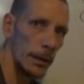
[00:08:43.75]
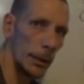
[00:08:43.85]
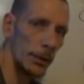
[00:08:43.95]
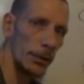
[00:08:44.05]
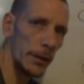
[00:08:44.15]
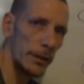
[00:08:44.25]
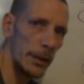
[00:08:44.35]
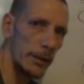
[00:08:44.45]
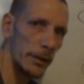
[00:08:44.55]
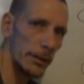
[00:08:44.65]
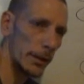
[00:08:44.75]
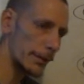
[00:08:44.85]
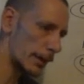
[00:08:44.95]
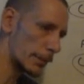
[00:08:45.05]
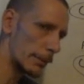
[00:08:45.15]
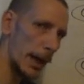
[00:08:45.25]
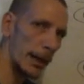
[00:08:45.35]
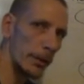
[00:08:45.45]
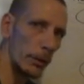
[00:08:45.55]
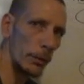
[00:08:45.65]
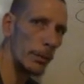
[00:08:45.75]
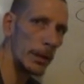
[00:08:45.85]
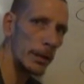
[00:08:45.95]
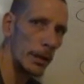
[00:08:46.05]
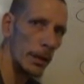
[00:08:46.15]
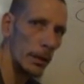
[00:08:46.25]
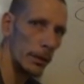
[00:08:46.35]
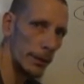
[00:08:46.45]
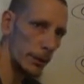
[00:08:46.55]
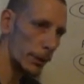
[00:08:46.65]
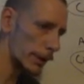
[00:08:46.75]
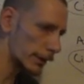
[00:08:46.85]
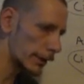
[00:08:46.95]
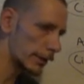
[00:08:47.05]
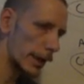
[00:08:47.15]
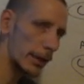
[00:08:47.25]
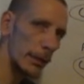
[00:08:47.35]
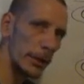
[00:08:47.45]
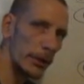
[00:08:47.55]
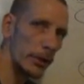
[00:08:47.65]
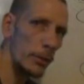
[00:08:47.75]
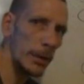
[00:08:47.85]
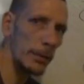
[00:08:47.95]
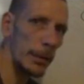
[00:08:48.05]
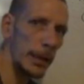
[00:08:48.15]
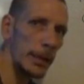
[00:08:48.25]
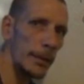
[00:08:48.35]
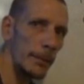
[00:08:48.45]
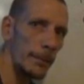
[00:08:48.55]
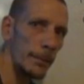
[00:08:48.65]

Now when you start saying to yourself, I'm a man or a woman, or even you want to say the title, I'm a human being,